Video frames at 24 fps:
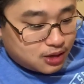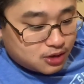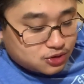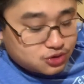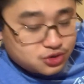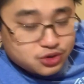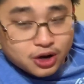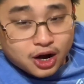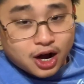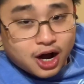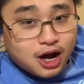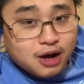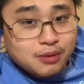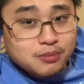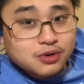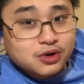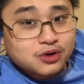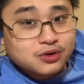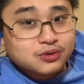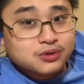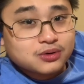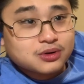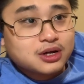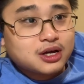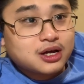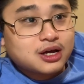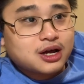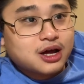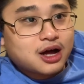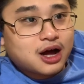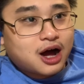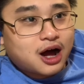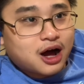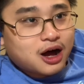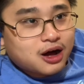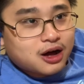Hamon.
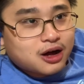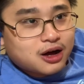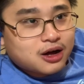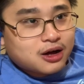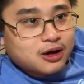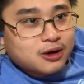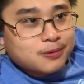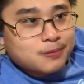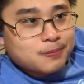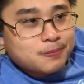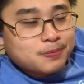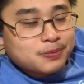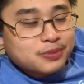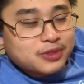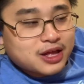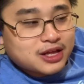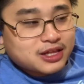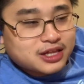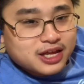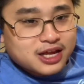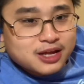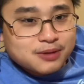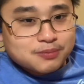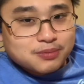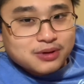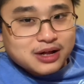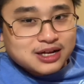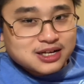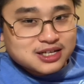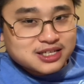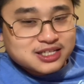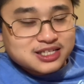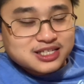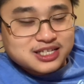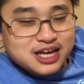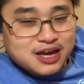They can apply the
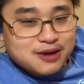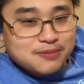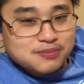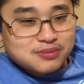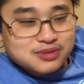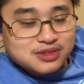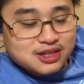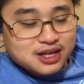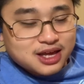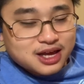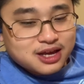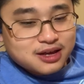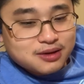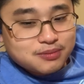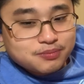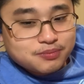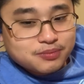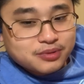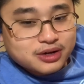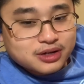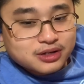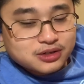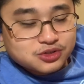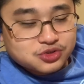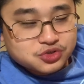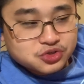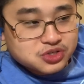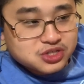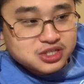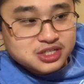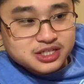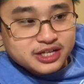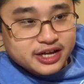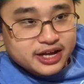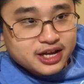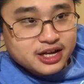same thing, but to
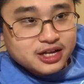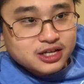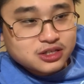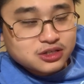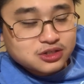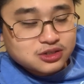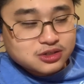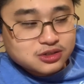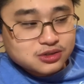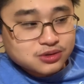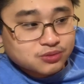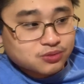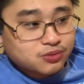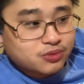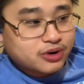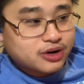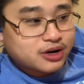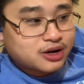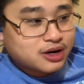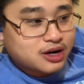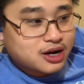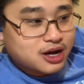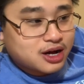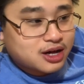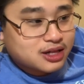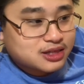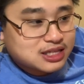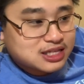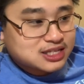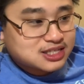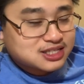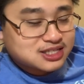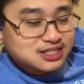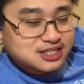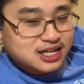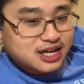stands, where the
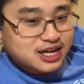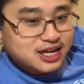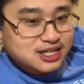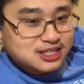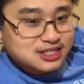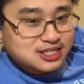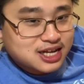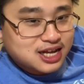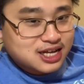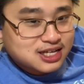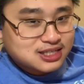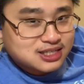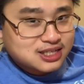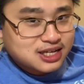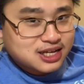stands has,